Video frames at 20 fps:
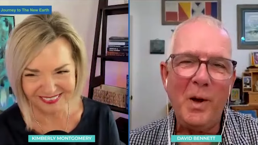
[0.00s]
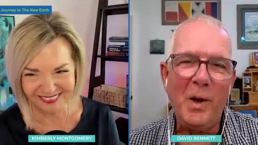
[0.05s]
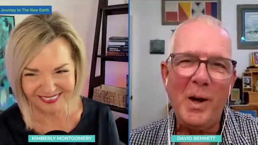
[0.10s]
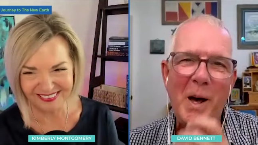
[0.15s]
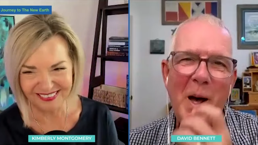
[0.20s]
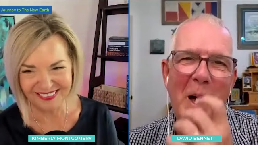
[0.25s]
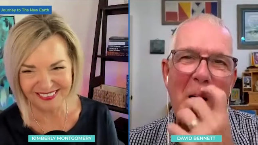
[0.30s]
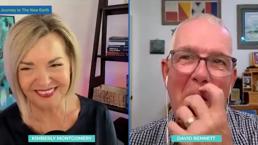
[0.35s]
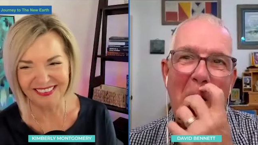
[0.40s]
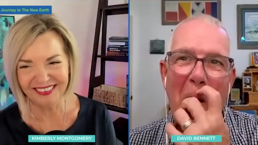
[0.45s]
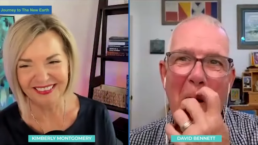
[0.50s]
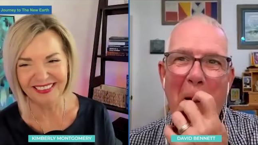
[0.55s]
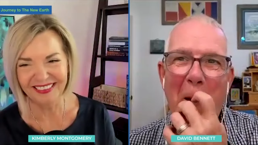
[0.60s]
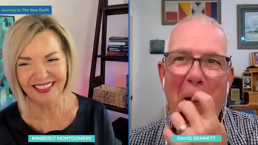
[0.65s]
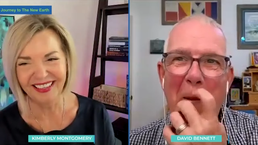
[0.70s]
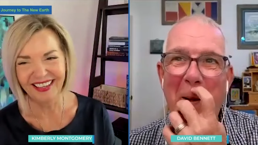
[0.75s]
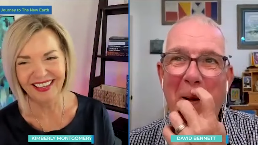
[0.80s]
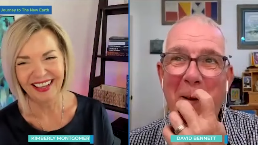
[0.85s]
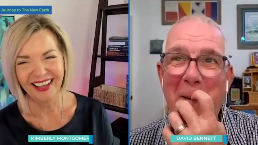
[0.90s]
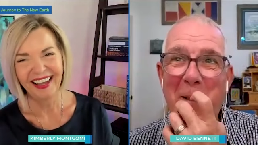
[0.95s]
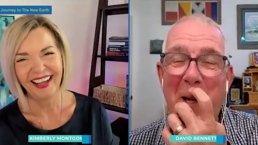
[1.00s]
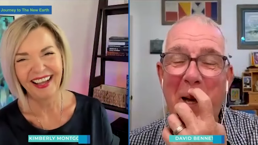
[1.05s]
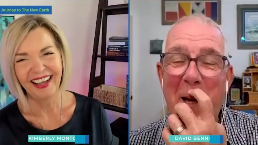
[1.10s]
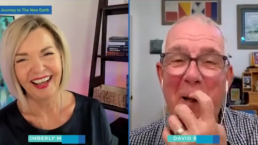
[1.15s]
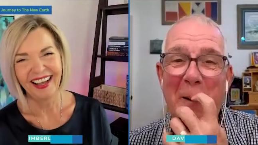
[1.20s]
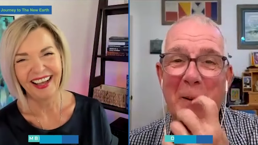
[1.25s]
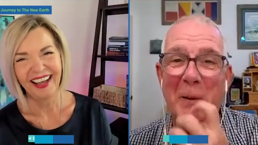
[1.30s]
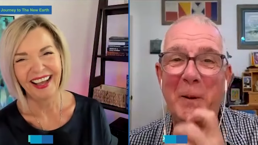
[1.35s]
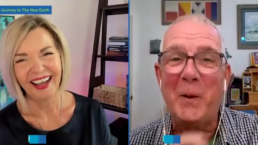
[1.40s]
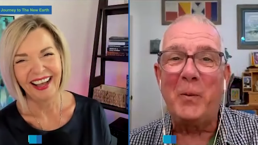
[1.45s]
Speaker 1: Ah, they say,
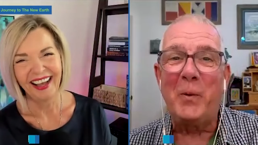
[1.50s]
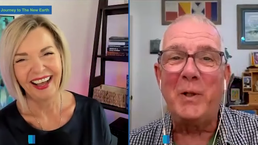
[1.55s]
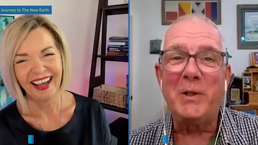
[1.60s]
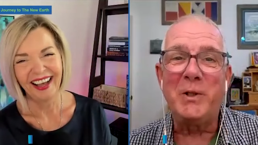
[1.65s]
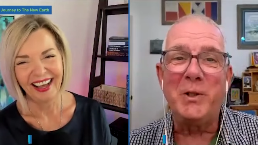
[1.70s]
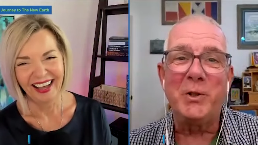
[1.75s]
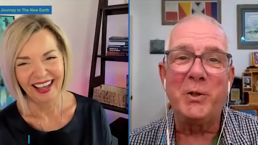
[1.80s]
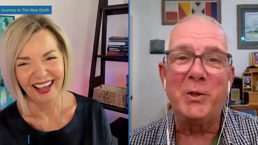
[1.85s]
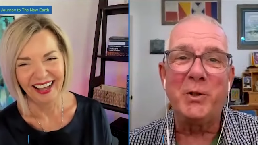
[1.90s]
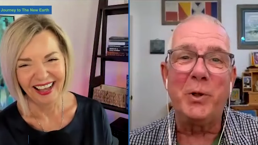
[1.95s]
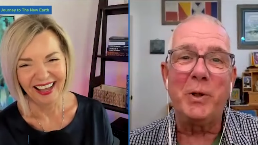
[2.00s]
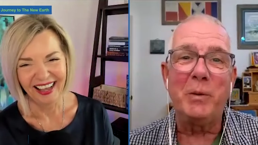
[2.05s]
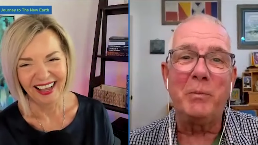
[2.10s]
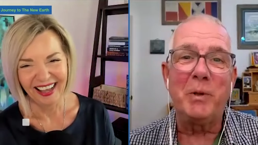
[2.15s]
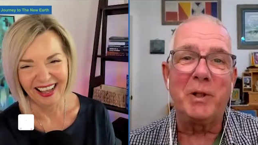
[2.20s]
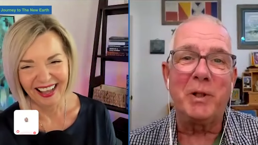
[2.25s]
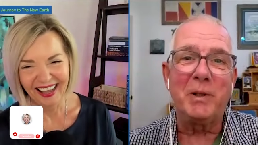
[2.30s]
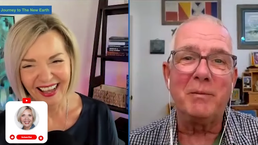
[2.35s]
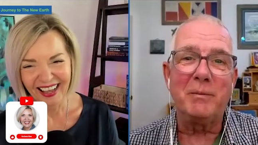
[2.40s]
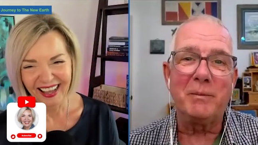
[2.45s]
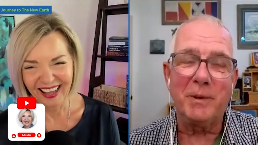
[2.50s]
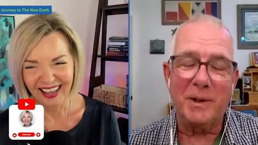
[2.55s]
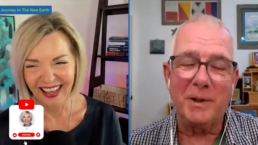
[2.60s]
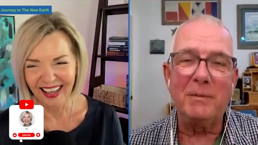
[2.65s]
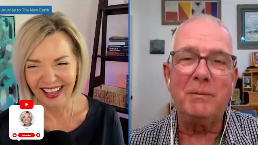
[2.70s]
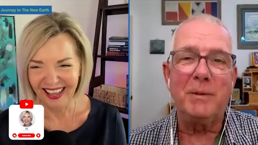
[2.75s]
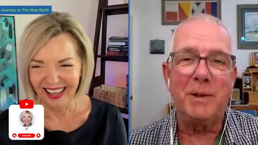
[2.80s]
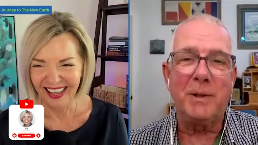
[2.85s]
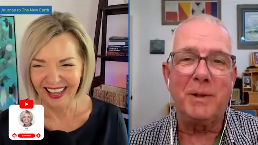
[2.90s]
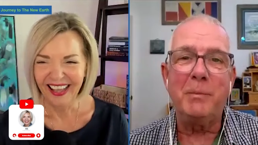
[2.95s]
I don't know what you're doing, but
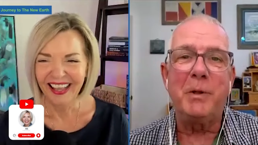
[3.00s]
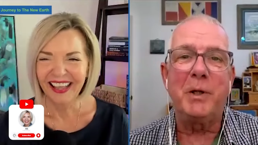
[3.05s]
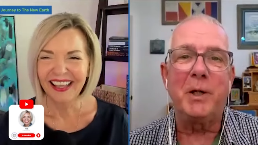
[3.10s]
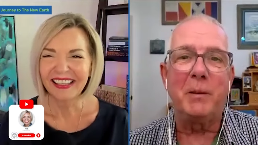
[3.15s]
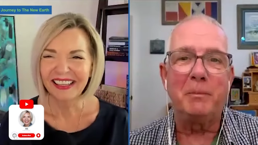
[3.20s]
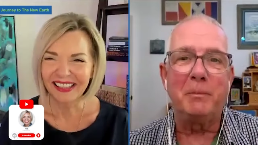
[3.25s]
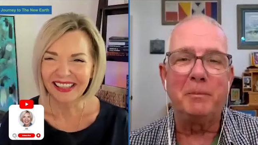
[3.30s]
keep it up.